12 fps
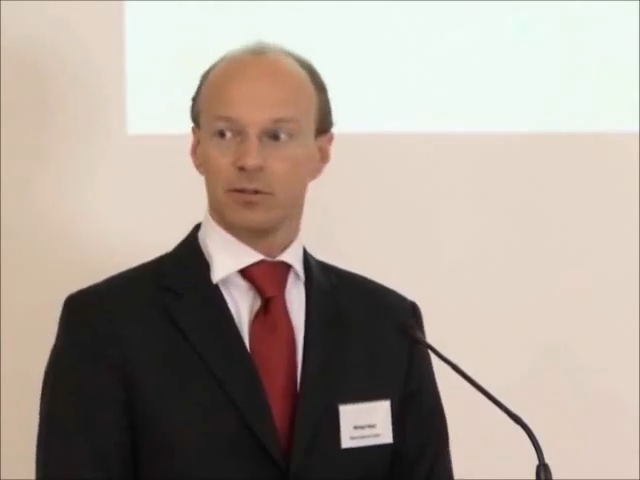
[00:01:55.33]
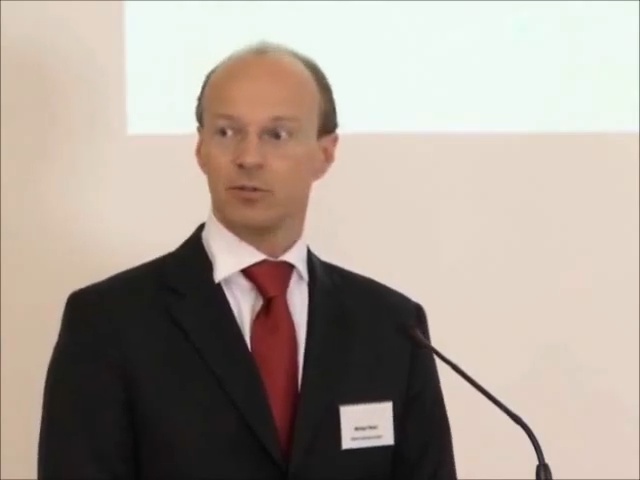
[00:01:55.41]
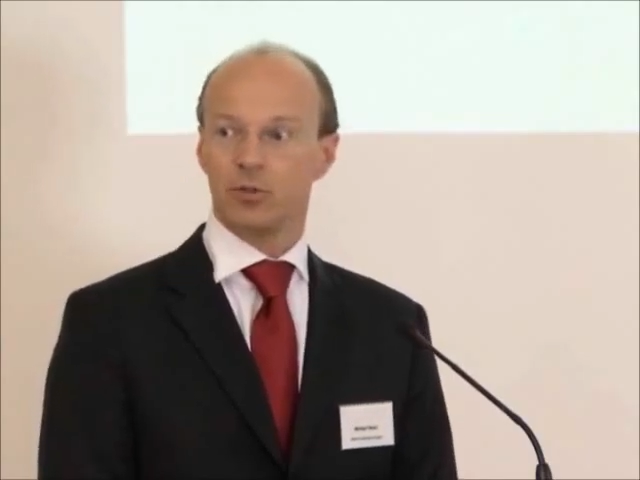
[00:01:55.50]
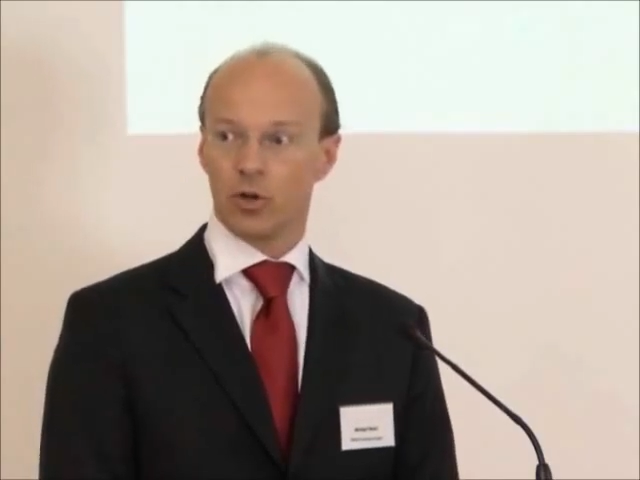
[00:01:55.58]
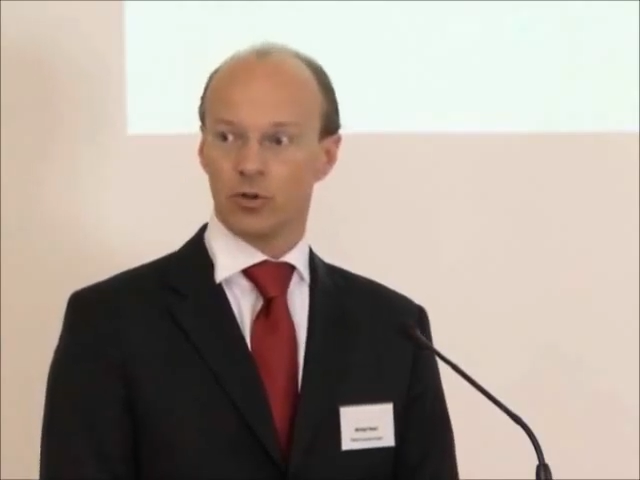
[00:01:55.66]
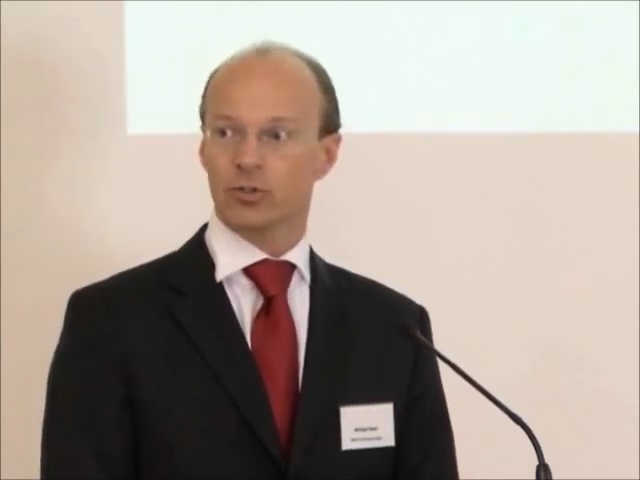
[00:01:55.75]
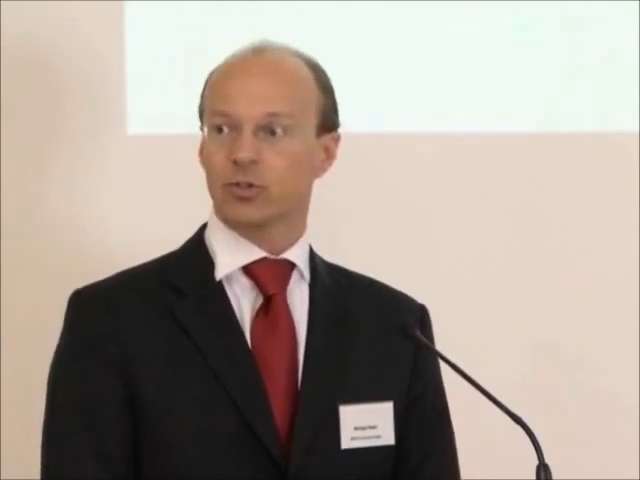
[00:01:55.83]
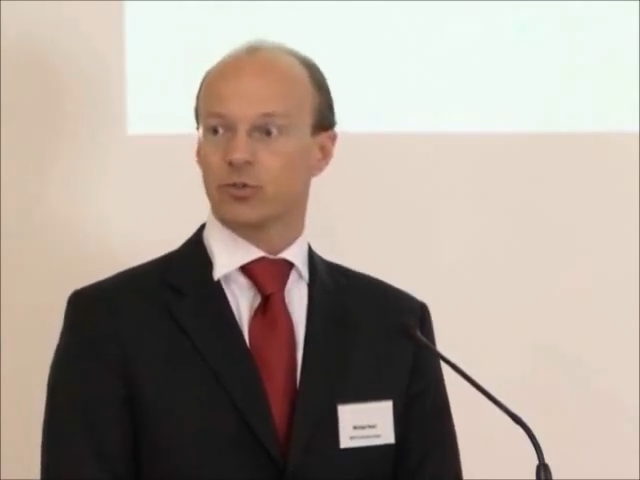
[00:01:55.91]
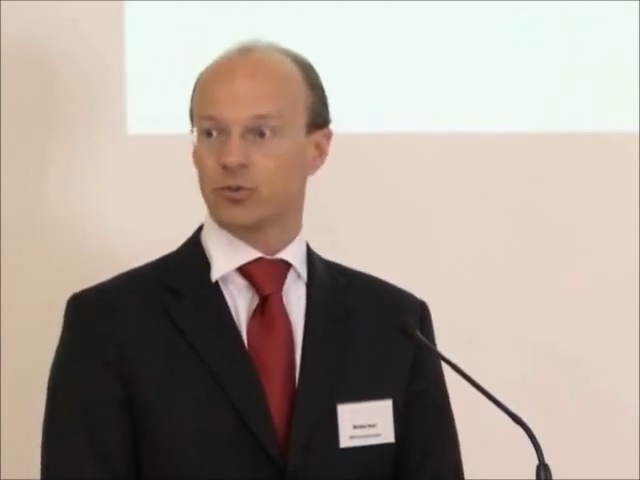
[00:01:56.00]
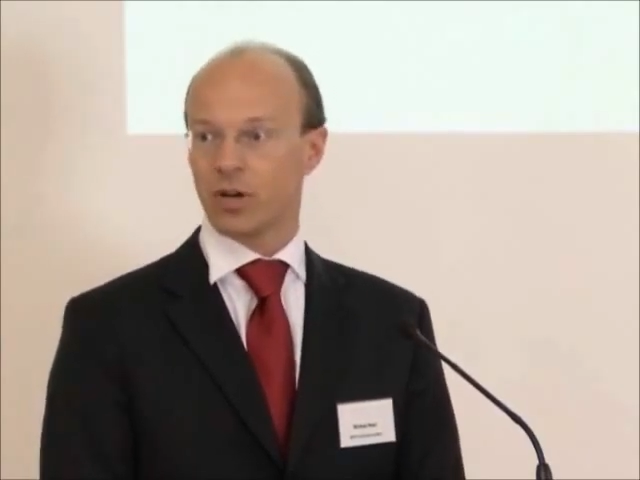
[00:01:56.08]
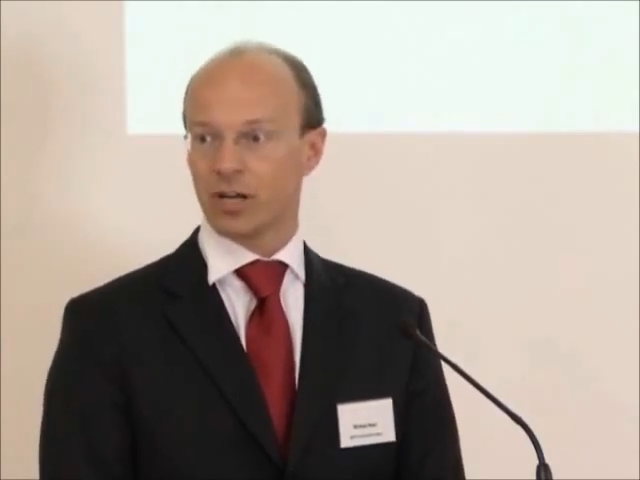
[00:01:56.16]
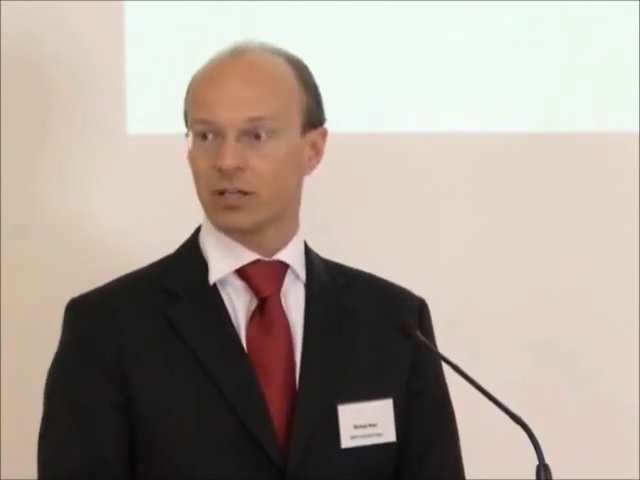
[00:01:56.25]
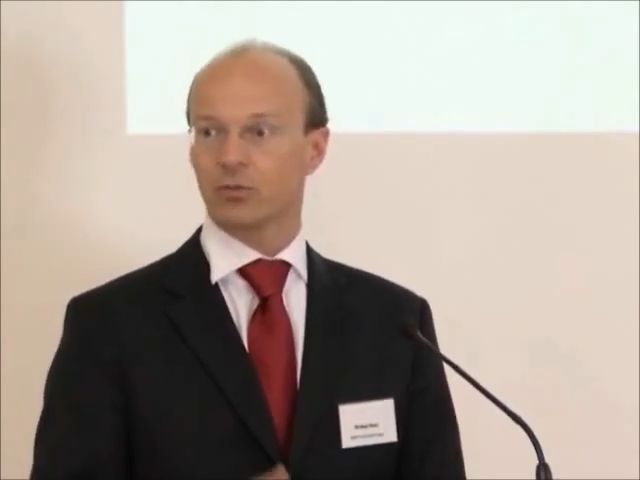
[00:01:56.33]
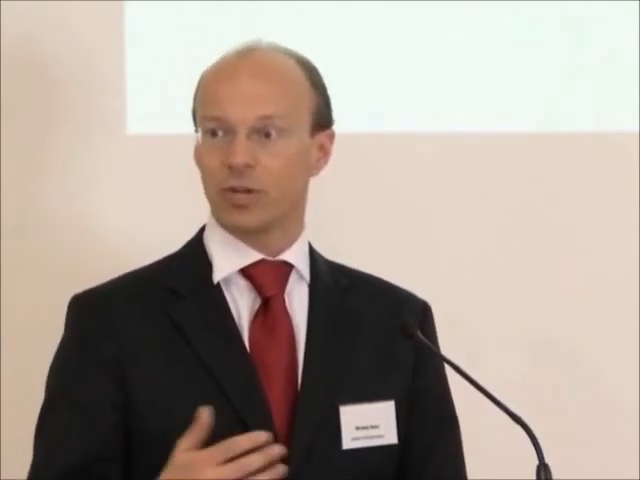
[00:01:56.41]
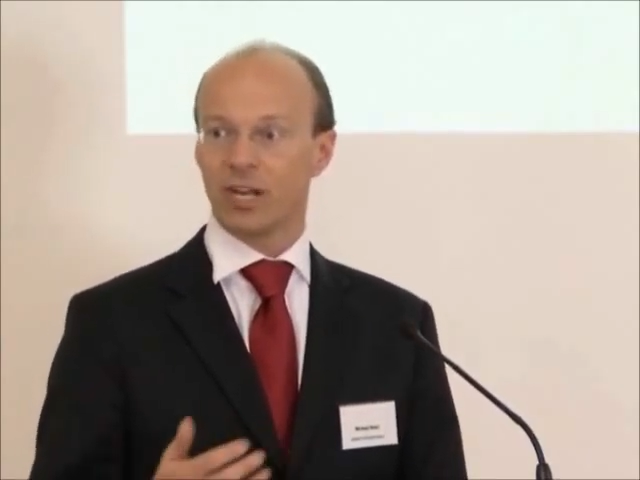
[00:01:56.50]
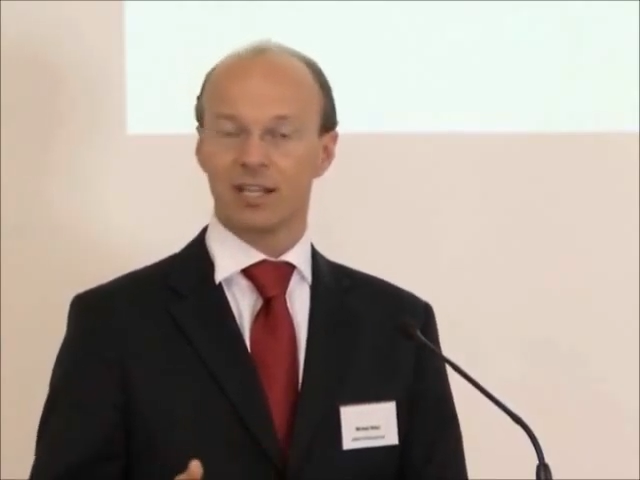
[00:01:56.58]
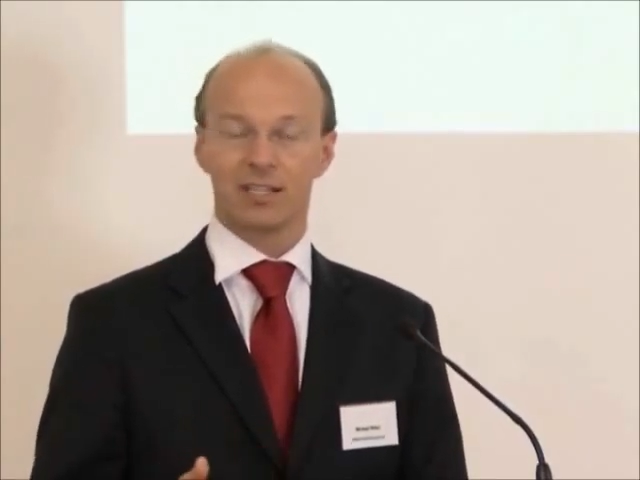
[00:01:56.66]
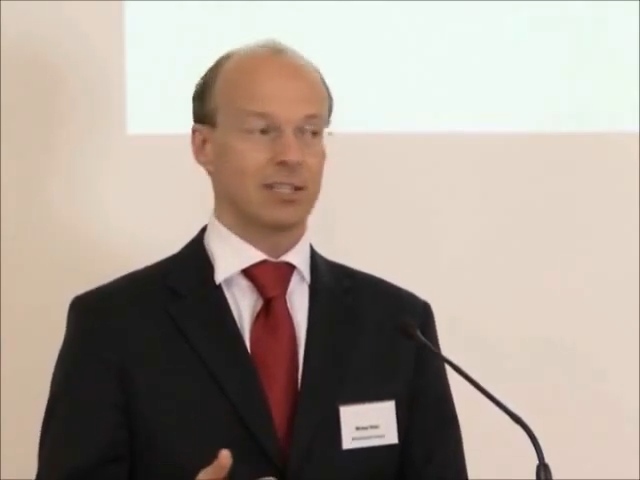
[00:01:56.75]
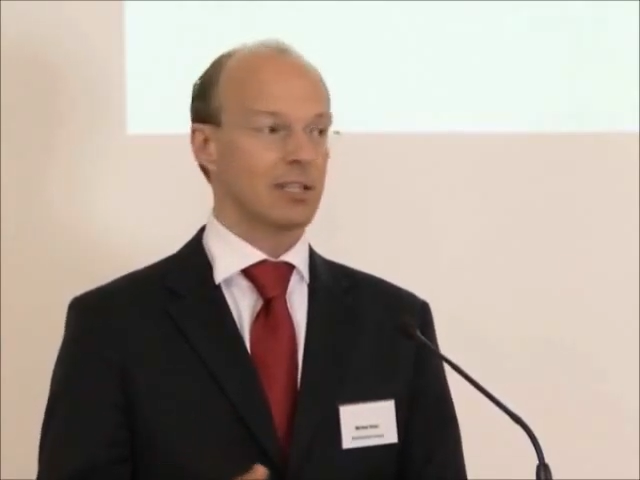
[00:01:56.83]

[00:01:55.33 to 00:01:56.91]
not drug-related